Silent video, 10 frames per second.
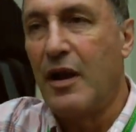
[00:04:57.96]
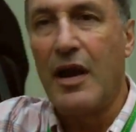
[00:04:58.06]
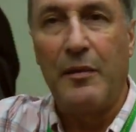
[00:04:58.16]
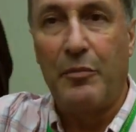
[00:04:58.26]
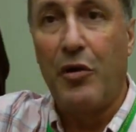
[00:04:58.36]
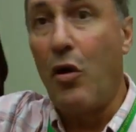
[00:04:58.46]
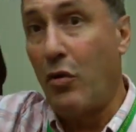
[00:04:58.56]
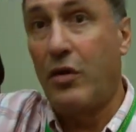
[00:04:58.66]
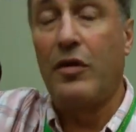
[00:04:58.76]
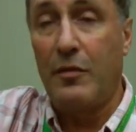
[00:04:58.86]
line
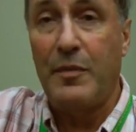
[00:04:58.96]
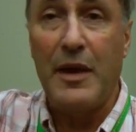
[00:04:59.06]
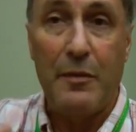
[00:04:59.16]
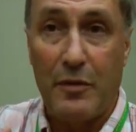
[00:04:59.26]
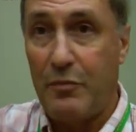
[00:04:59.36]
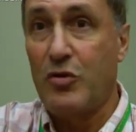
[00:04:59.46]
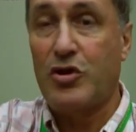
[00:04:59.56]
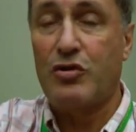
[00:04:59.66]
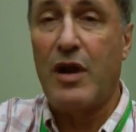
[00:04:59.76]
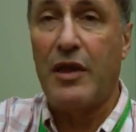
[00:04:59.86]
broke, and the people
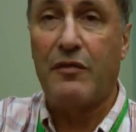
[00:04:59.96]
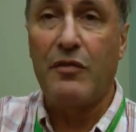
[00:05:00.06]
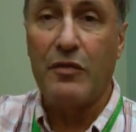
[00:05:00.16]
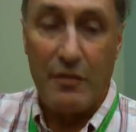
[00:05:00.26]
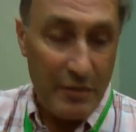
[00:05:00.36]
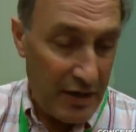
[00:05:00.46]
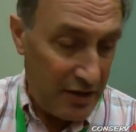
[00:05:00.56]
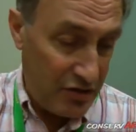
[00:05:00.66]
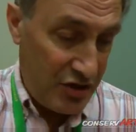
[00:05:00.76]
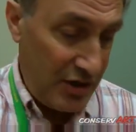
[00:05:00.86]
pushed right through them, but
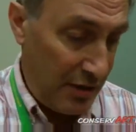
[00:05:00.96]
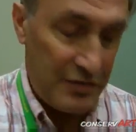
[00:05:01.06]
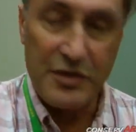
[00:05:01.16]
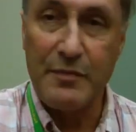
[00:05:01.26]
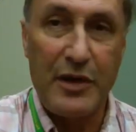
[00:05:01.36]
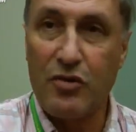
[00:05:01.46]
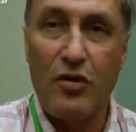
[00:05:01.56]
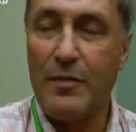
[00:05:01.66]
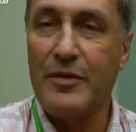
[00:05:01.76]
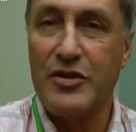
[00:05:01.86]
I didn't see there was a big
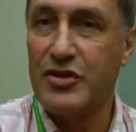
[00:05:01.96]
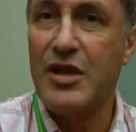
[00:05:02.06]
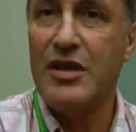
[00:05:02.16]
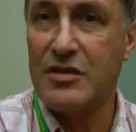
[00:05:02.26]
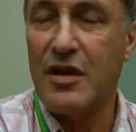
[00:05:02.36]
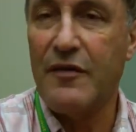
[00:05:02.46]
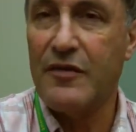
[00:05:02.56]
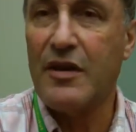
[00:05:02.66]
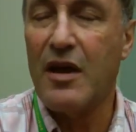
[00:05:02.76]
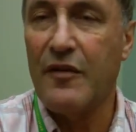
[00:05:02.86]
drop of the stairs, so I
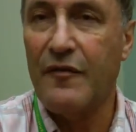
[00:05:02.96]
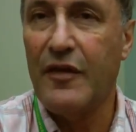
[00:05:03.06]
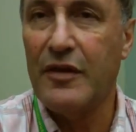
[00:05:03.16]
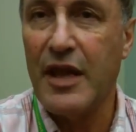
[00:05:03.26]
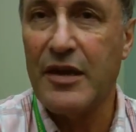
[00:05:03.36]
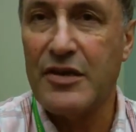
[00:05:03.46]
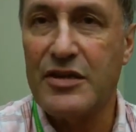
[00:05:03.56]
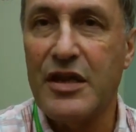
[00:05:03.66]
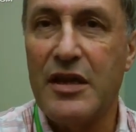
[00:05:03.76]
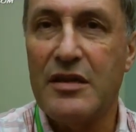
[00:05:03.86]
just kind of fell down the
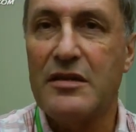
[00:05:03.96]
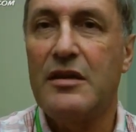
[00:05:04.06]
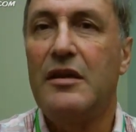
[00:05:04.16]
stairs.